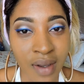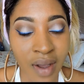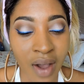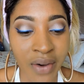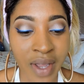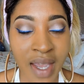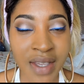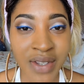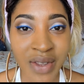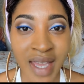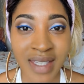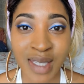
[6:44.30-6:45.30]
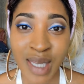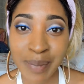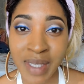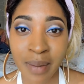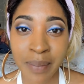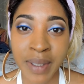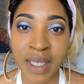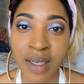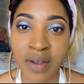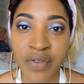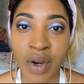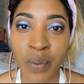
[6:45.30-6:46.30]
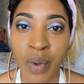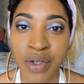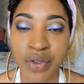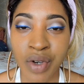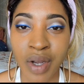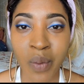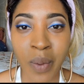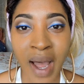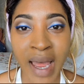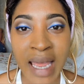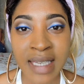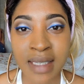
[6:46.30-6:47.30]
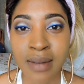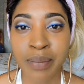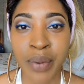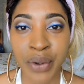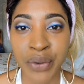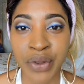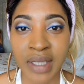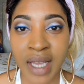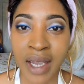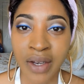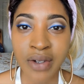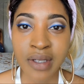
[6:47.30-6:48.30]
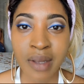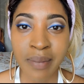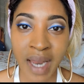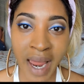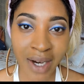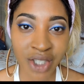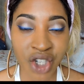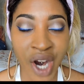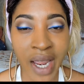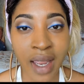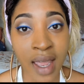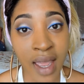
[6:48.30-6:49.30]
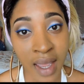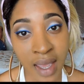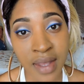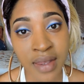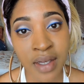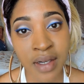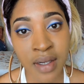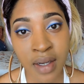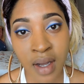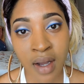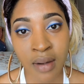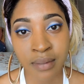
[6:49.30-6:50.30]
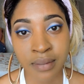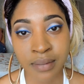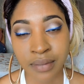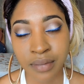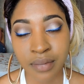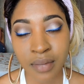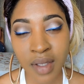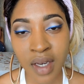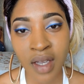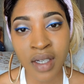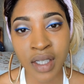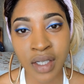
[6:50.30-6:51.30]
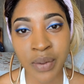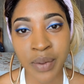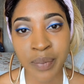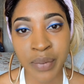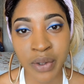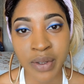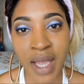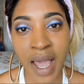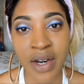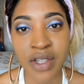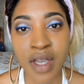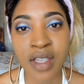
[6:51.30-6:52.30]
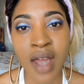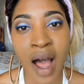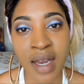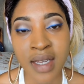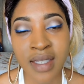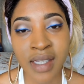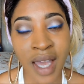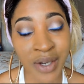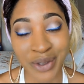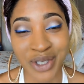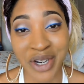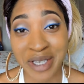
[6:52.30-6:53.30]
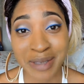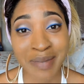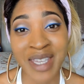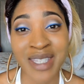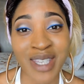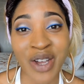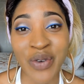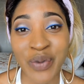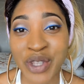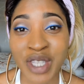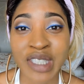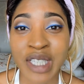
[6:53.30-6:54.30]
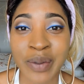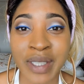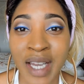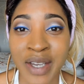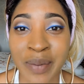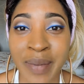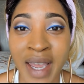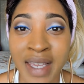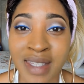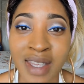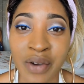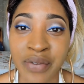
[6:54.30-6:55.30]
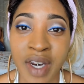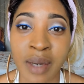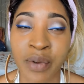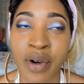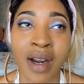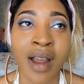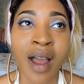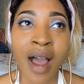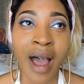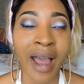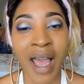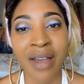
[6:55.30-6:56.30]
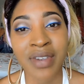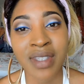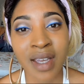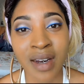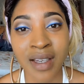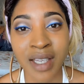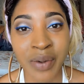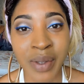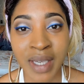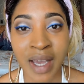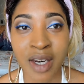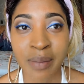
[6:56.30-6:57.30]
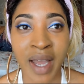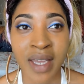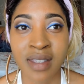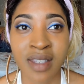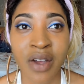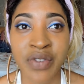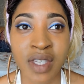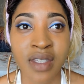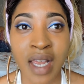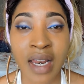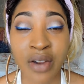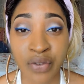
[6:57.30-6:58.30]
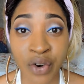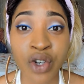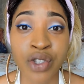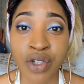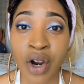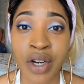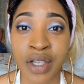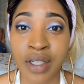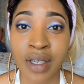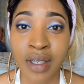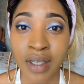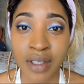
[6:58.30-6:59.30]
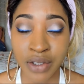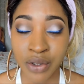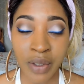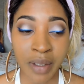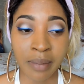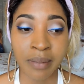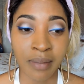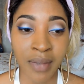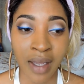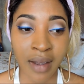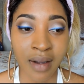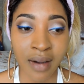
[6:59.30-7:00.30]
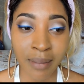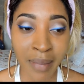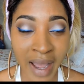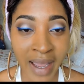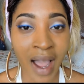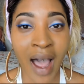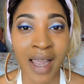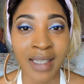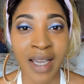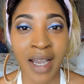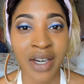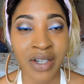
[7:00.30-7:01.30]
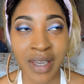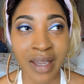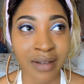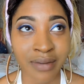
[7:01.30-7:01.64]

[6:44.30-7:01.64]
Okay, so that step's complete. If you're wondering why I did both liners, the Black Track and the liquid blue liners, because honestly I don't trust myself with the liquid liner by itself anymore. I haven't done a liquid liner by itself since I like first started doing like my eyeliner like